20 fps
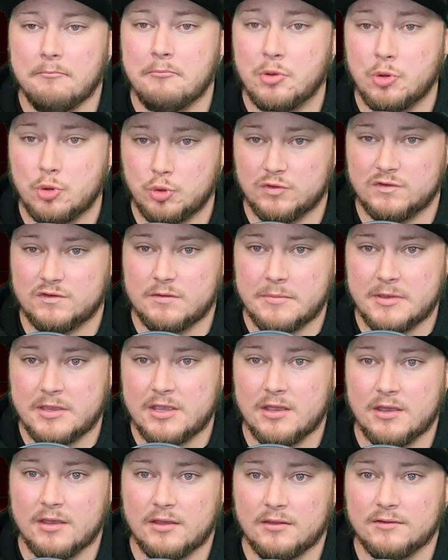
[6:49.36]
boost,
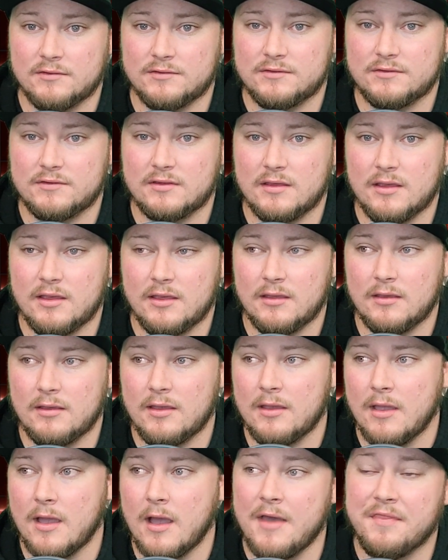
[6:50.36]
because
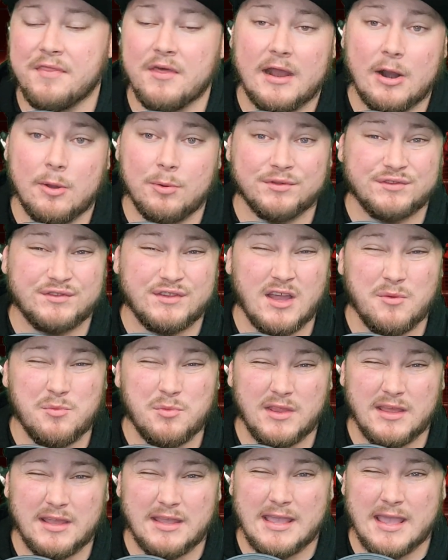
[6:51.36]
I thought I was done
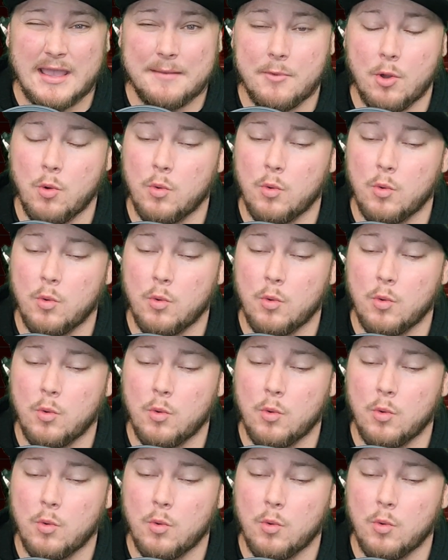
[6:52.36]
with that game.